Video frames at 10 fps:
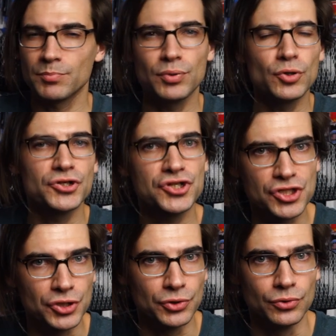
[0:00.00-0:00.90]
push
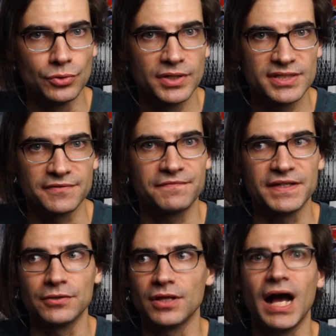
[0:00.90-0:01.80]
you to
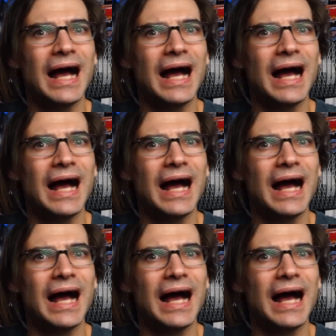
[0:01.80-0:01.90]
feel